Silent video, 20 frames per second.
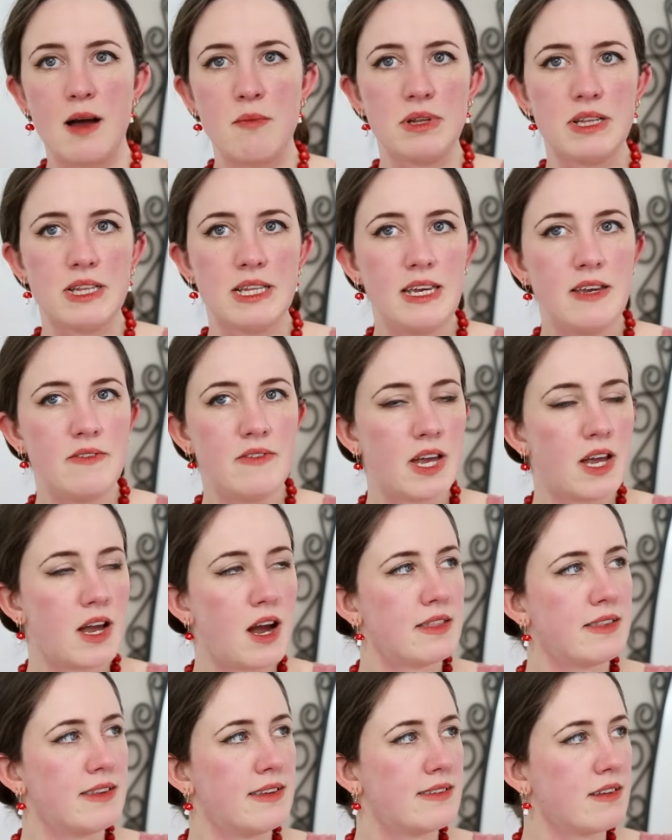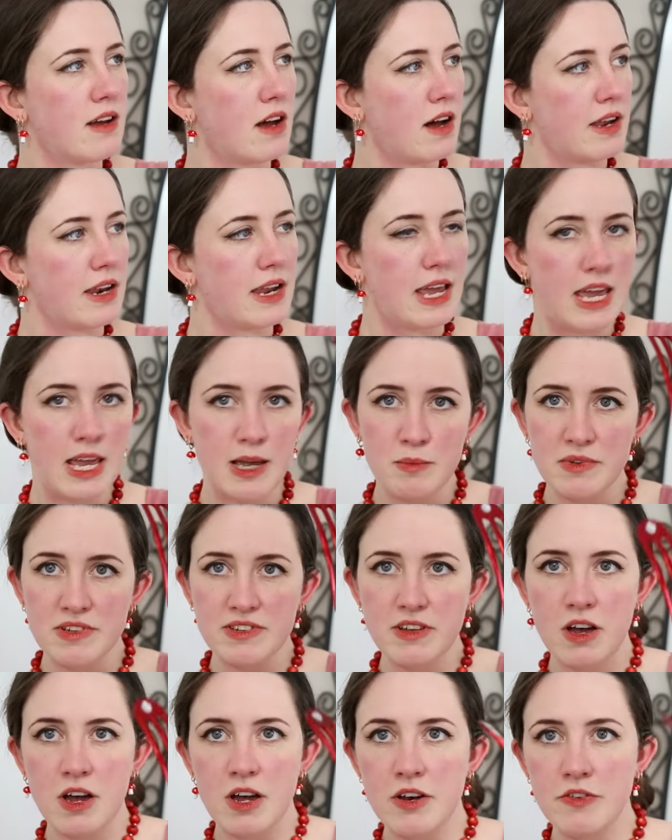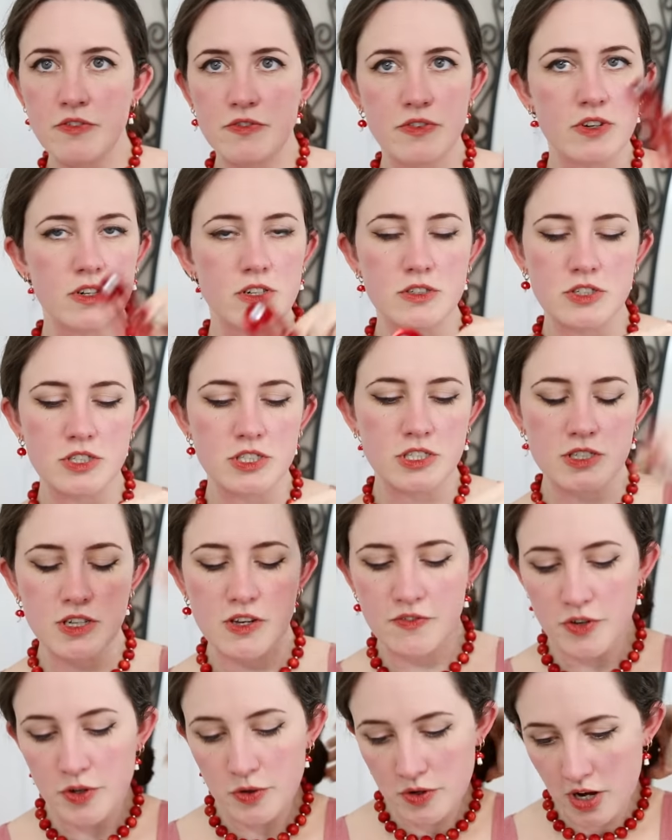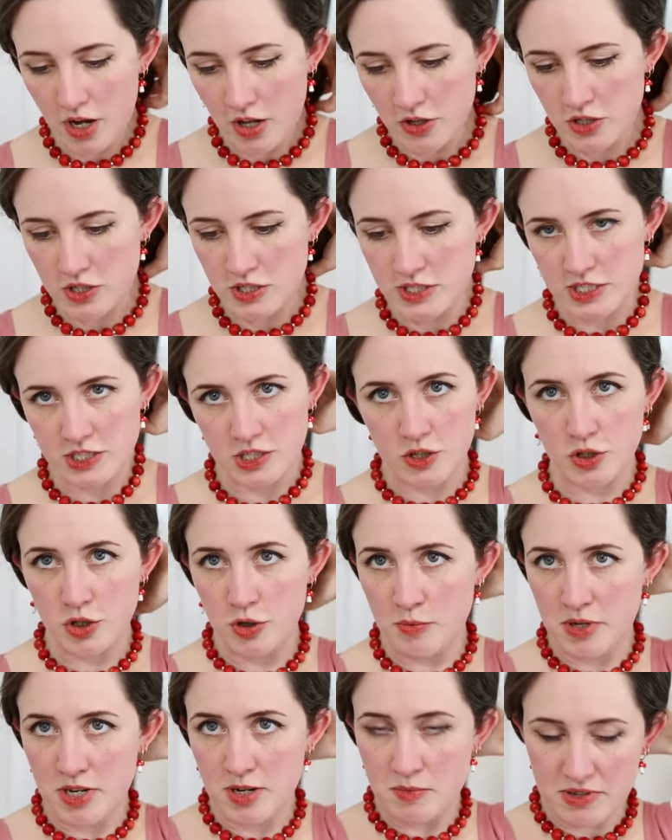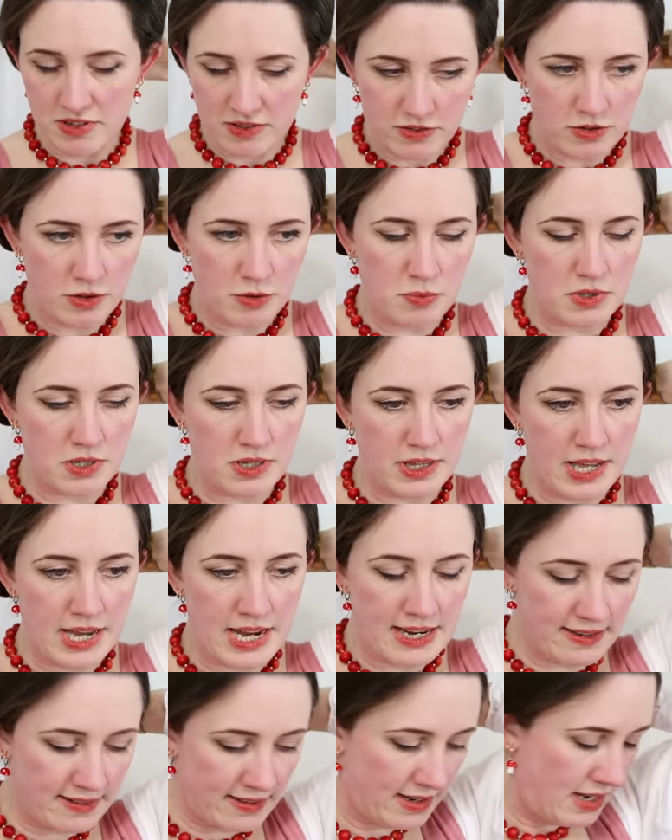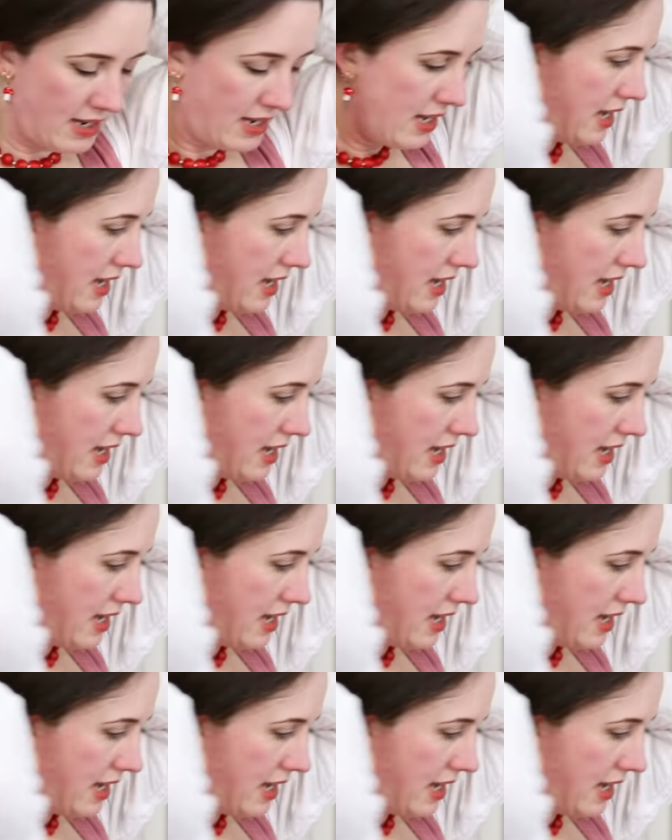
I believe I got this on Amazon for just a few dollars. It's aluminum, it's super light,